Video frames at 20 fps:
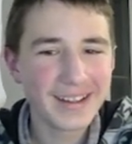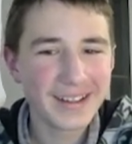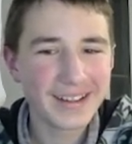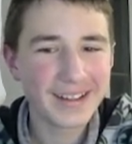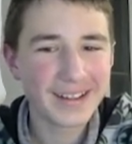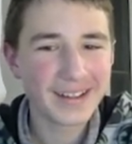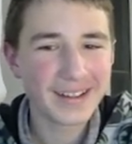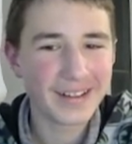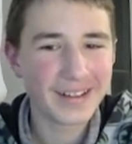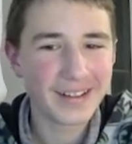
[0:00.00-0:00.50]

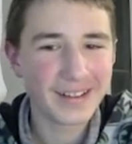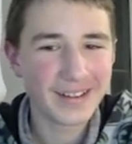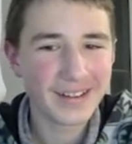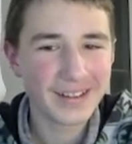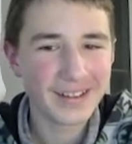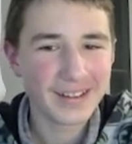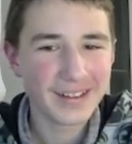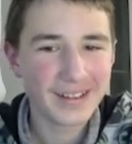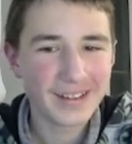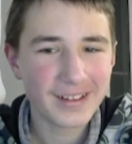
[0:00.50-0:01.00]
Yeah.
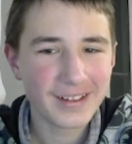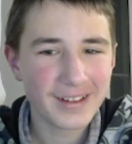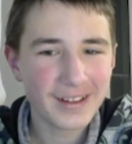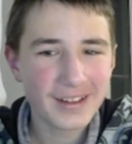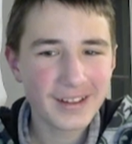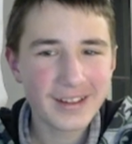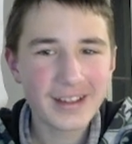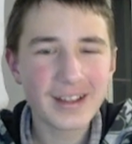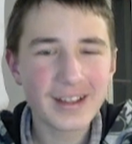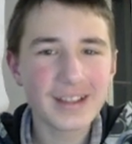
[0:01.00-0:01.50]

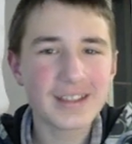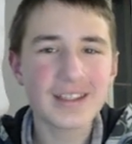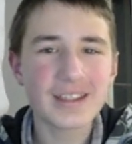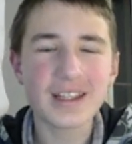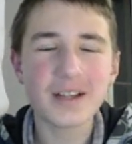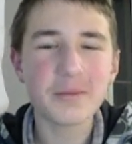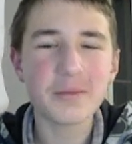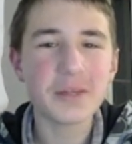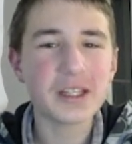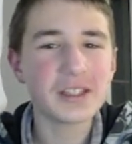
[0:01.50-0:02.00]

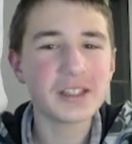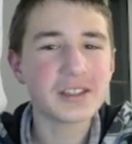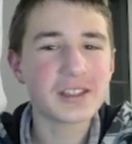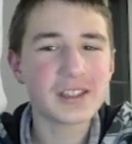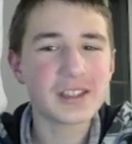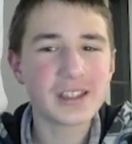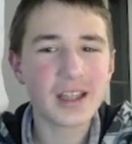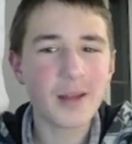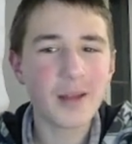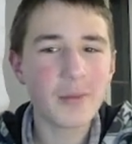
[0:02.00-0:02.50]
Stalemate.
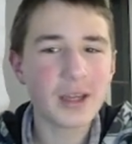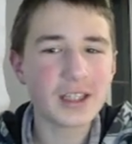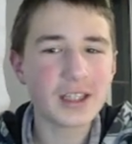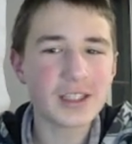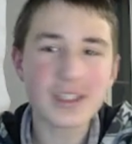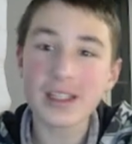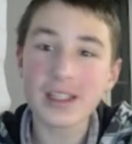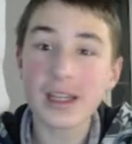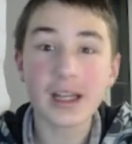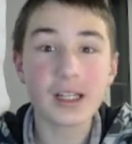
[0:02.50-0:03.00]
Stalemate
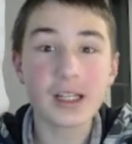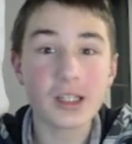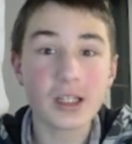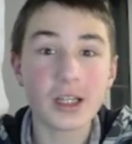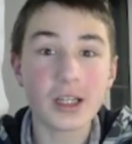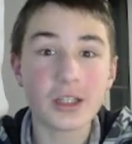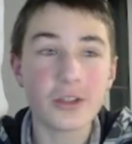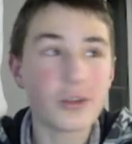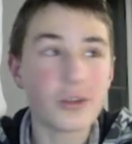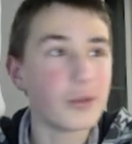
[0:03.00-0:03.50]
isn't actually
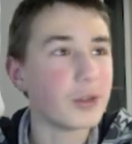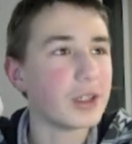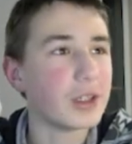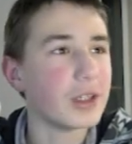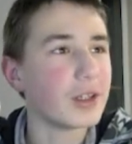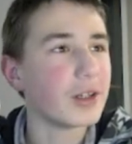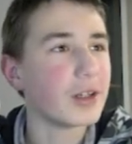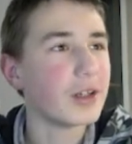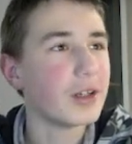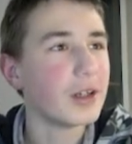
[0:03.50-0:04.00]
a draw
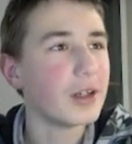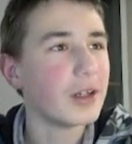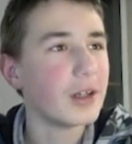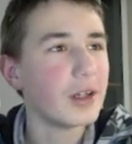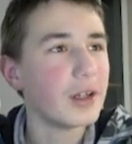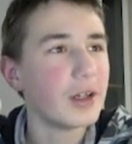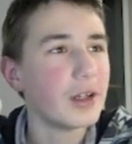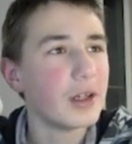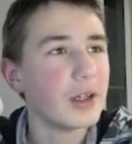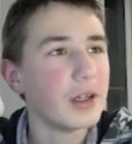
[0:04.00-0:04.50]
here.
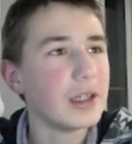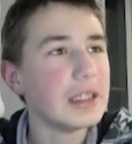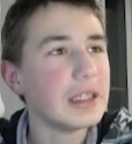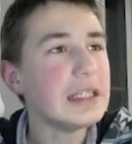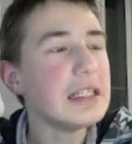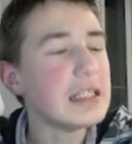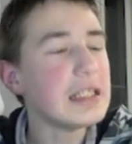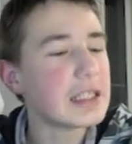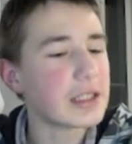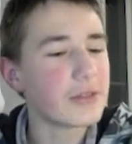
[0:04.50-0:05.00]

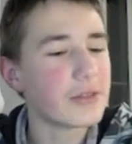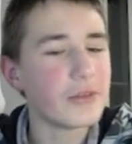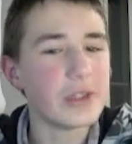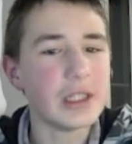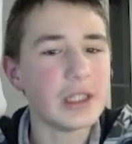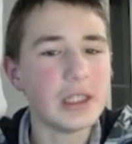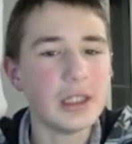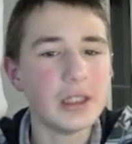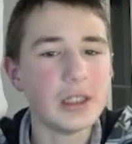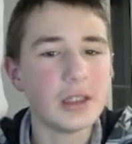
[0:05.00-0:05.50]

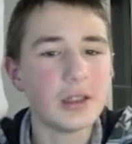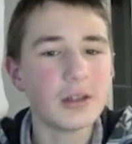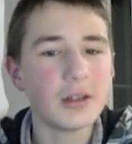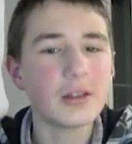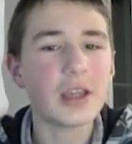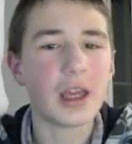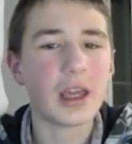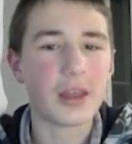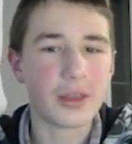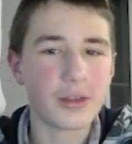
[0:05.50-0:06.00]
E3.
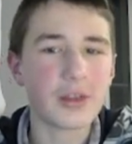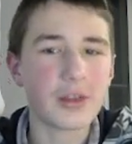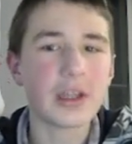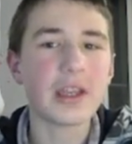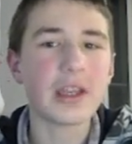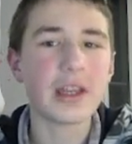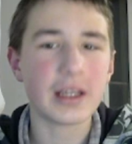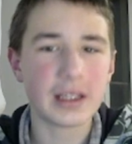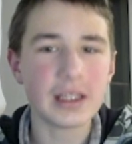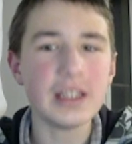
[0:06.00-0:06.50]
Okay, so then
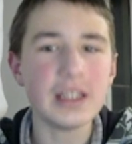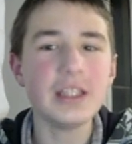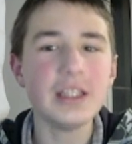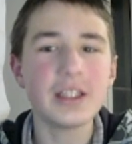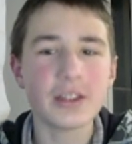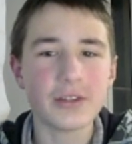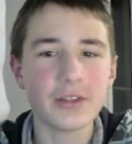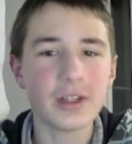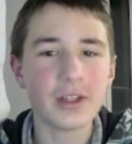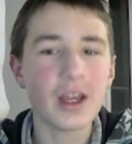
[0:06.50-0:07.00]
like
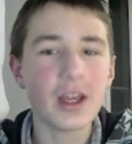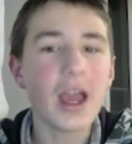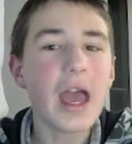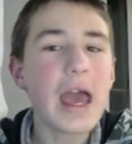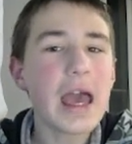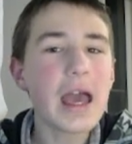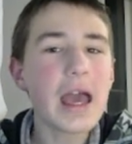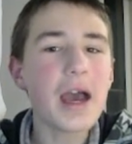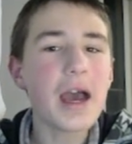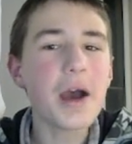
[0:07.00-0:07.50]
e3.
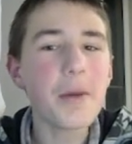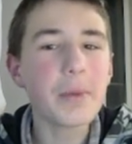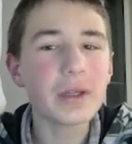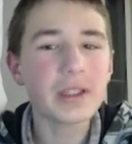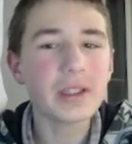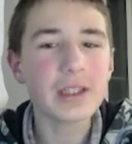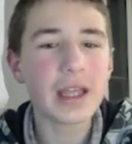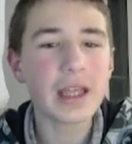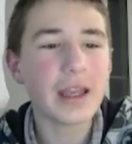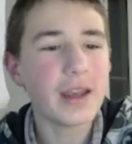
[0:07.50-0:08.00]
Oh,
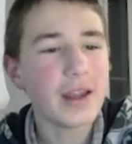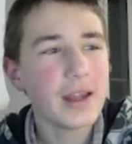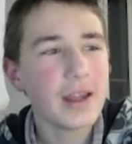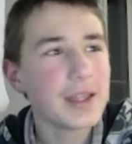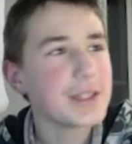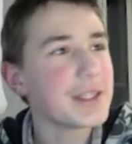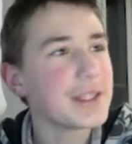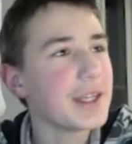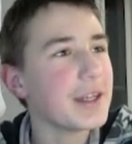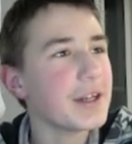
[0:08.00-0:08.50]
but then
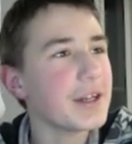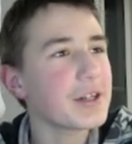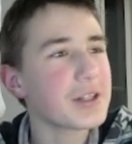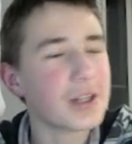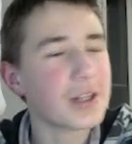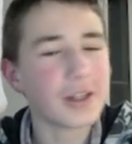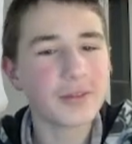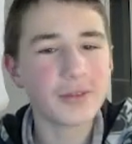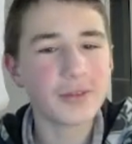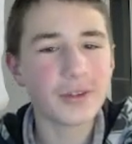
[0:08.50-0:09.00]

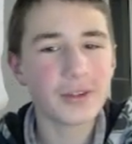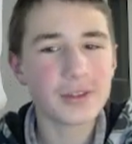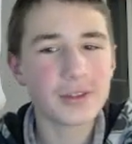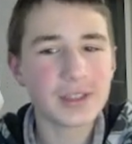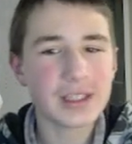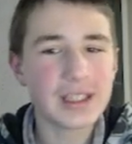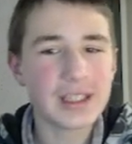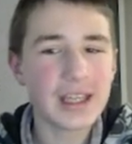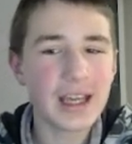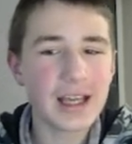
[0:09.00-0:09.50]
Airshark will
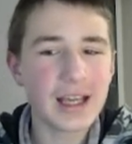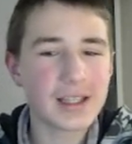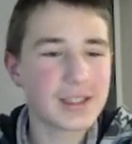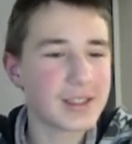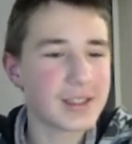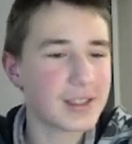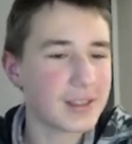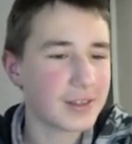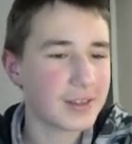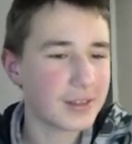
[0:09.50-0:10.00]
also...
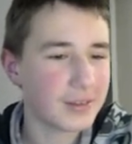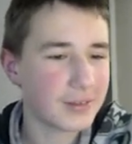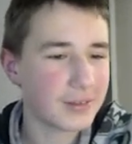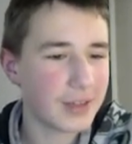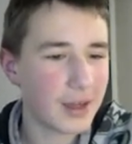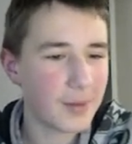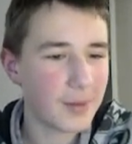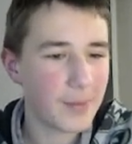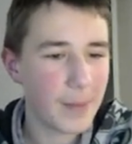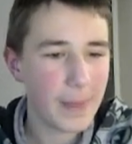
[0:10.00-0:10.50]
Yes!
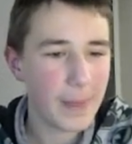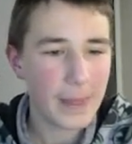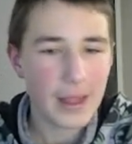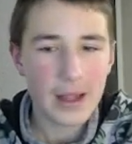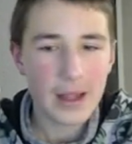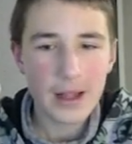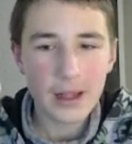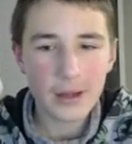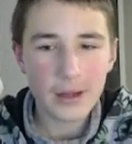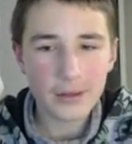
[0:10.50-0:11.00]
Game.
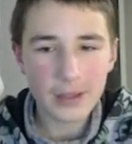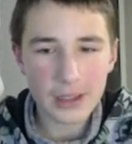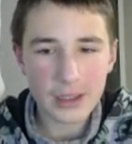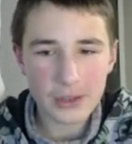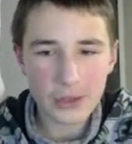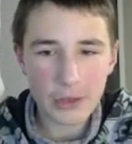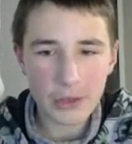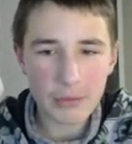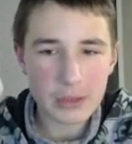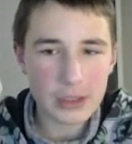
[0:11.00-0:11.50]
Okay,
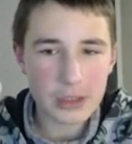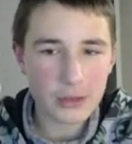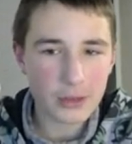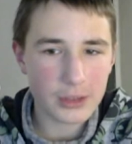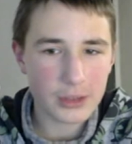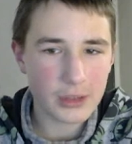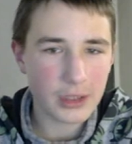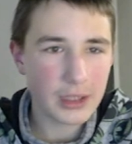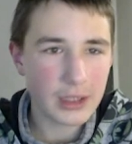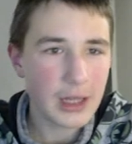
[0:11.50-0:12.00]
so I was
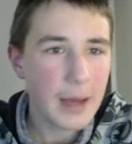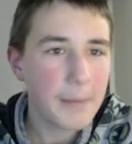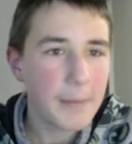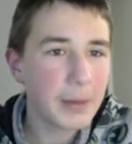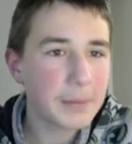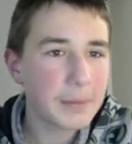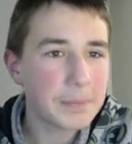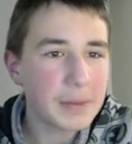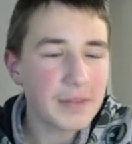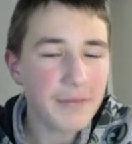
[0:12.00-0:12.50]
lost, right?
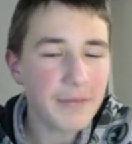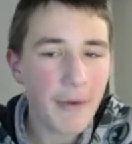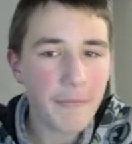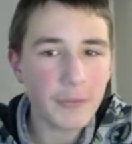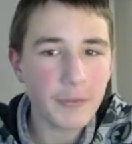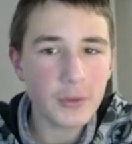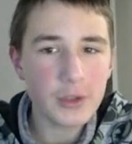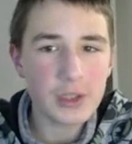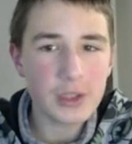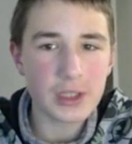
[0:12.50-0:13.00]
But b5
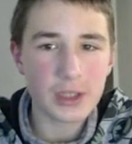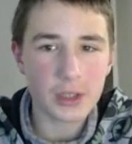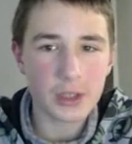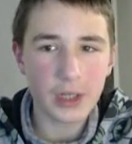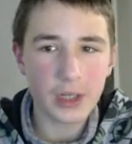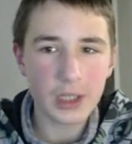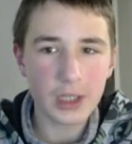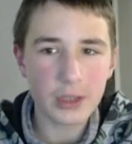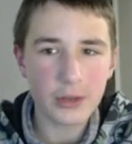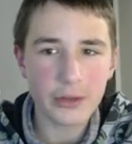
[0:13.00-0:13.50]
loses,
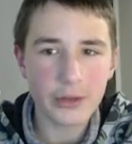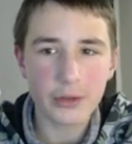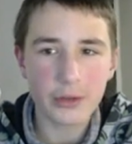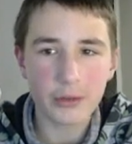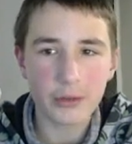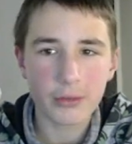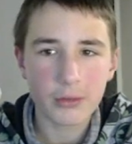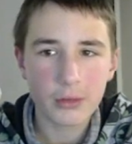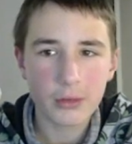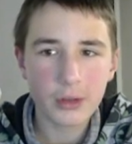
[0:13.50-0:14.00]
right or
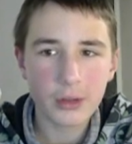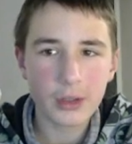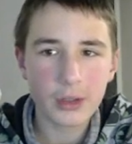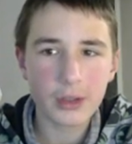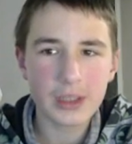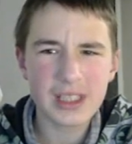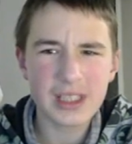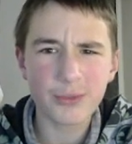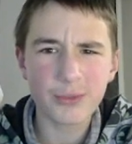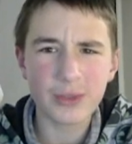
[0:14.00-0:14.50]
no? Or
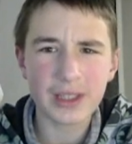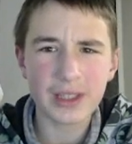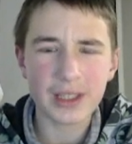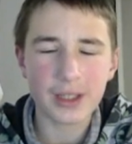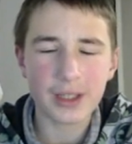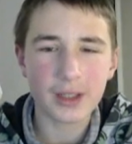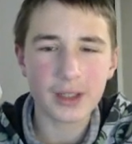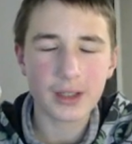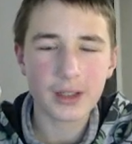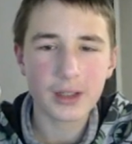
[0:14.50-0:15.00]
is it
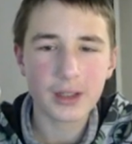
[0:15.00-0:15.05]
winning?